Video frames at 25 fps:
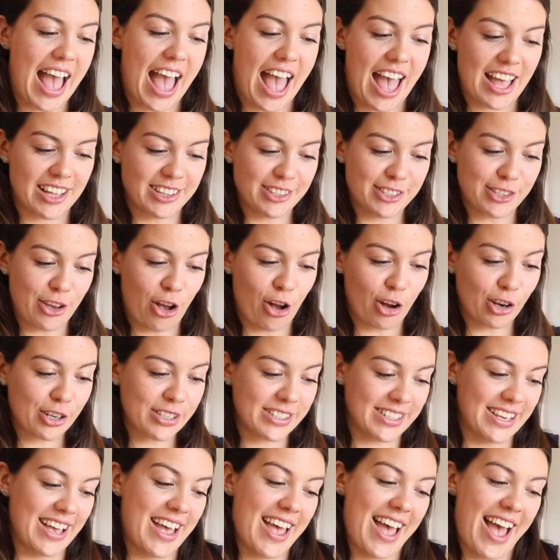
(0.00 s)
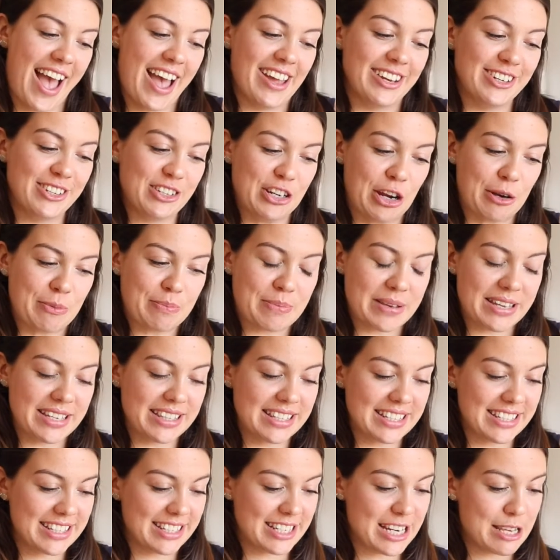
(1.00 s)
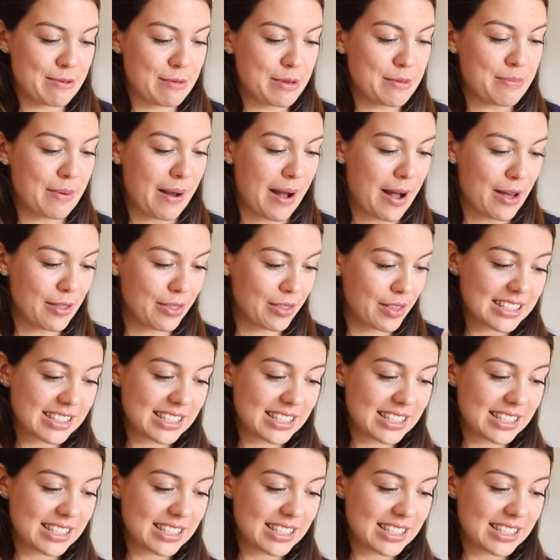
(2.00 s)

and socks and jump in the steamy bath.